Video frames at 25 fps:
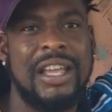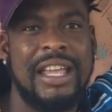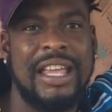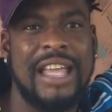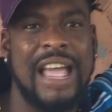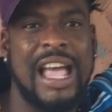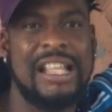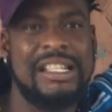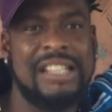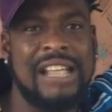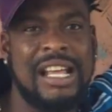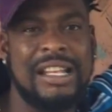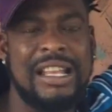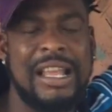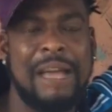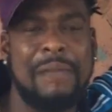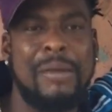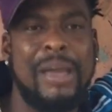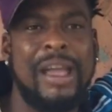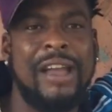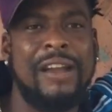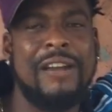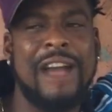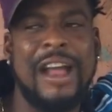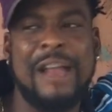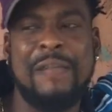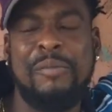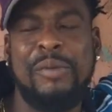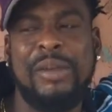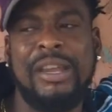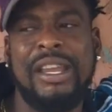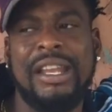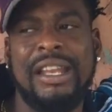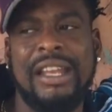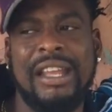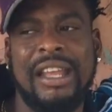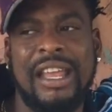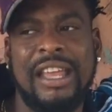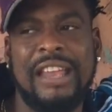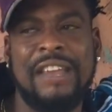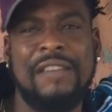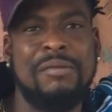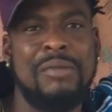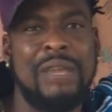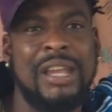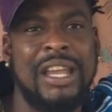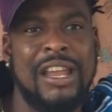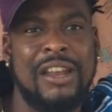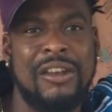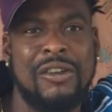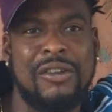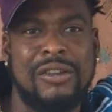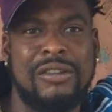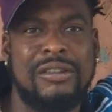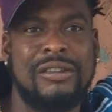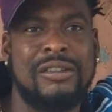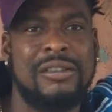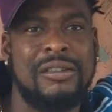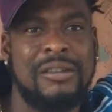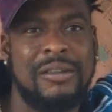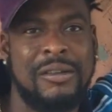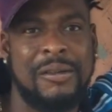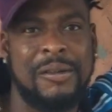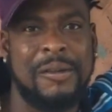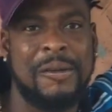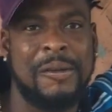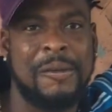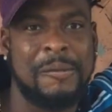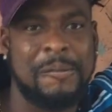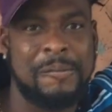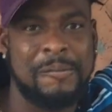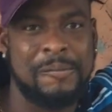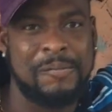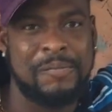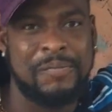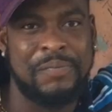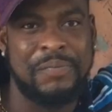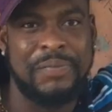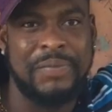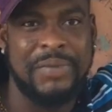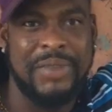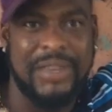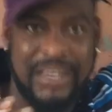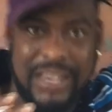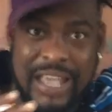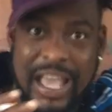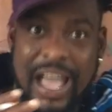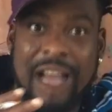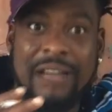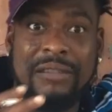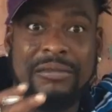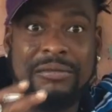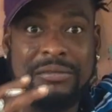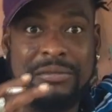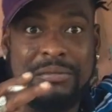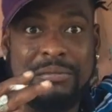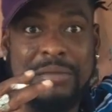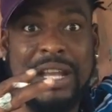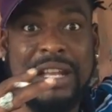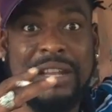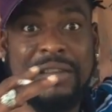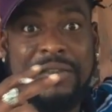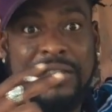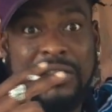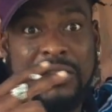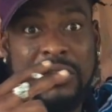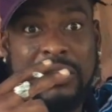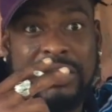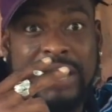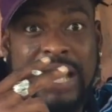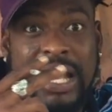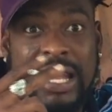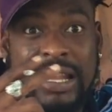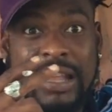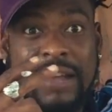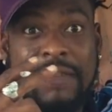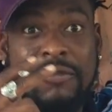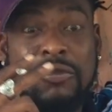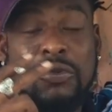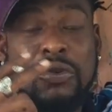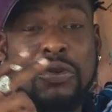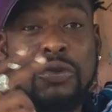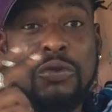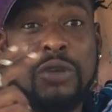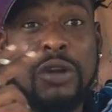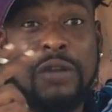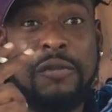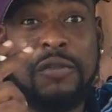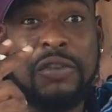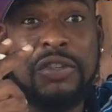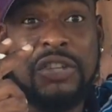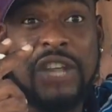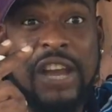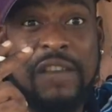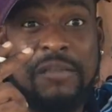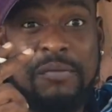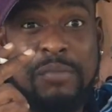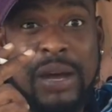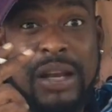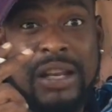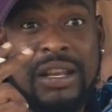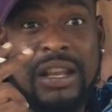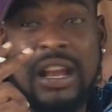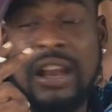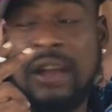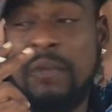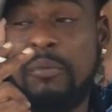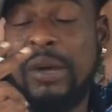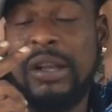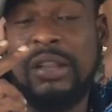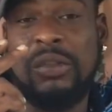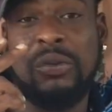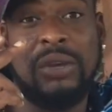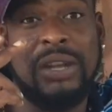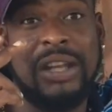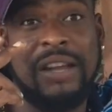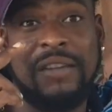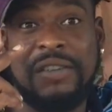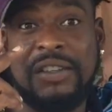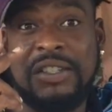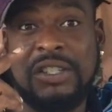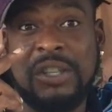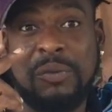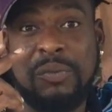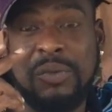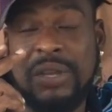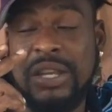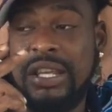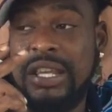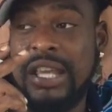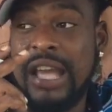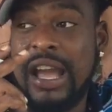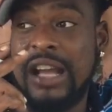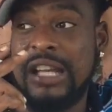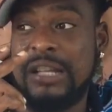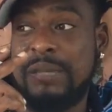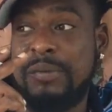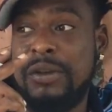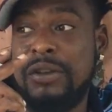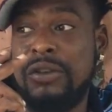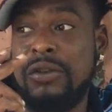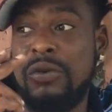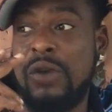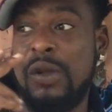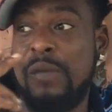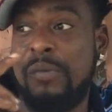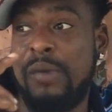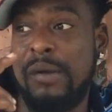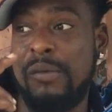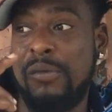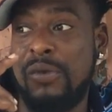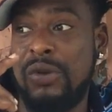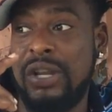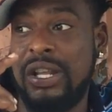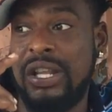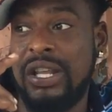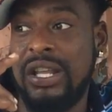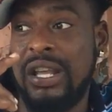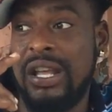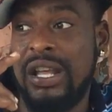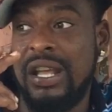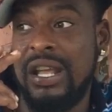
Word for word: You understand that my grand picking, if me get none, can benefit out of it. That good road for drive, and a patrol fix up in car and spend no way for money.